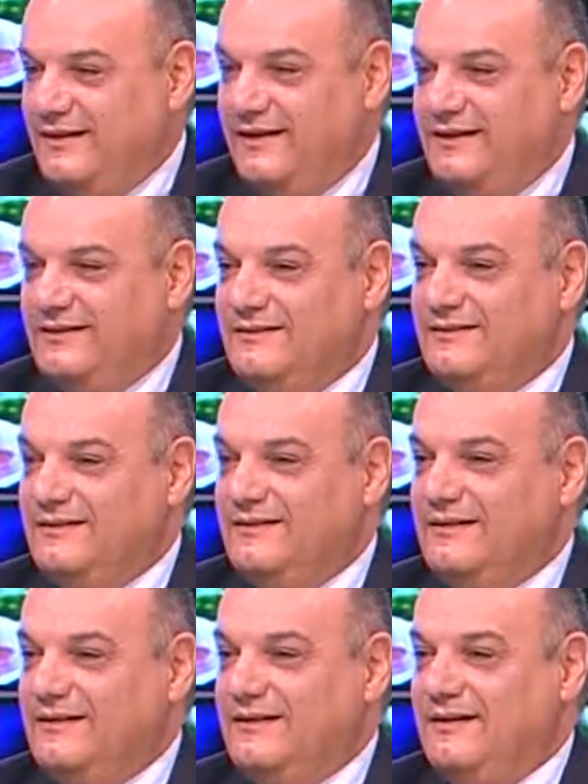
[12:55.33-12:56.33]
And
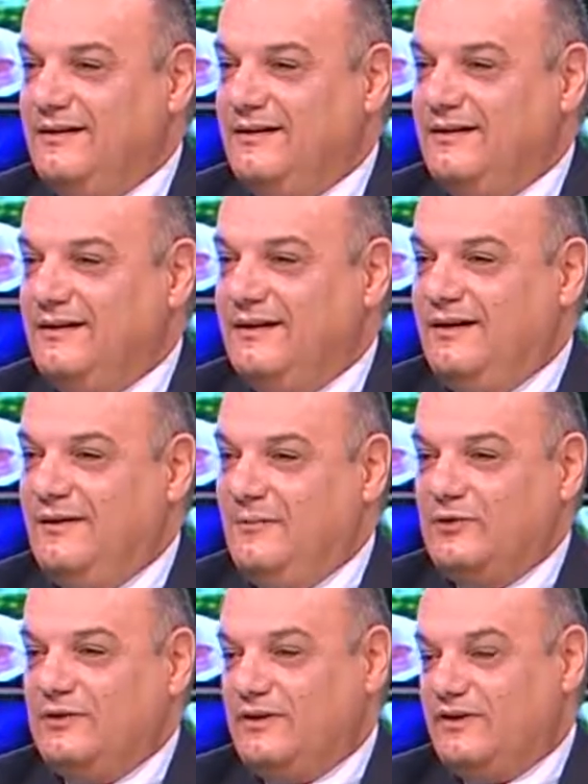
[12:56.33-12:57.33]

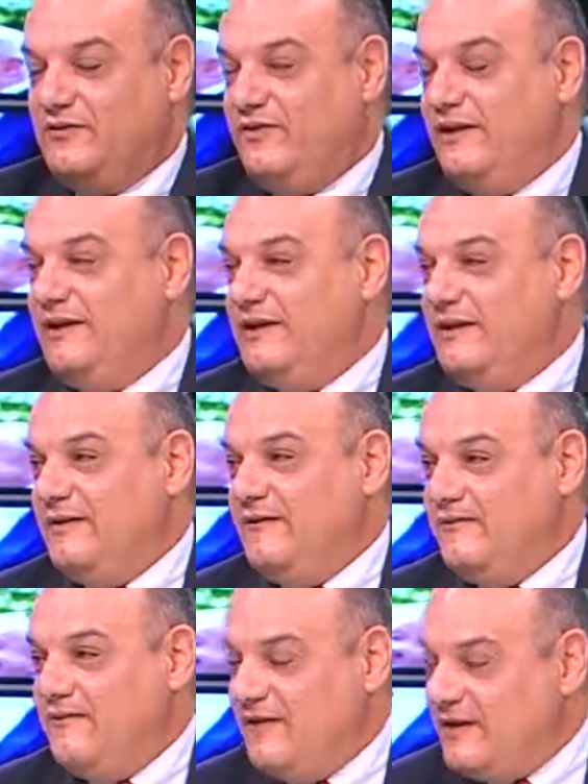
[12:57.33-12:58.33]
Malta is very,
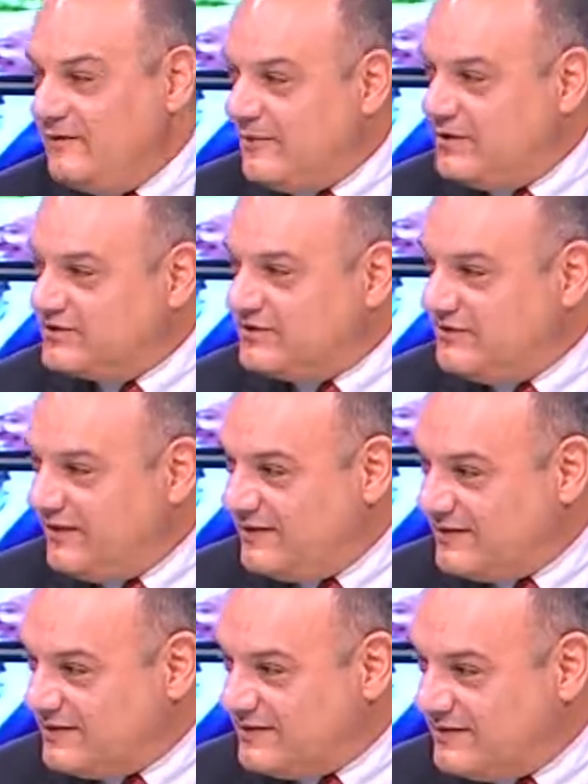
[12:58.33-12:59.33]
very much
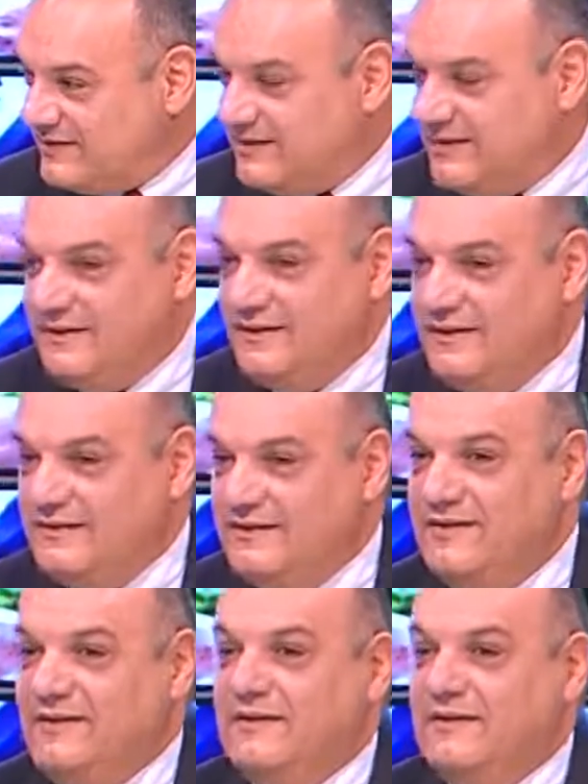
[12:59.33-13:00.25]
advanced in